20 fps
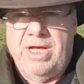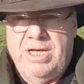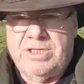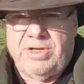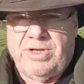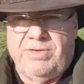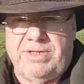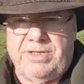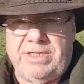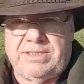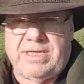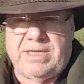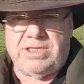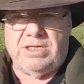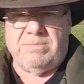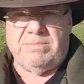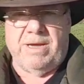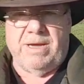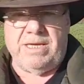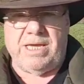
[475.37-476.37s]
to the
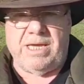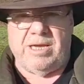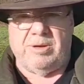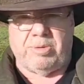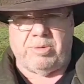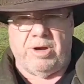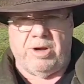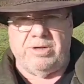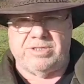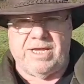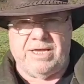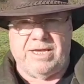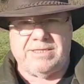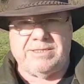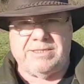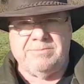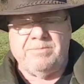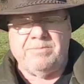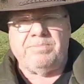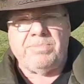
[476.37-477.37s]
decision-making process.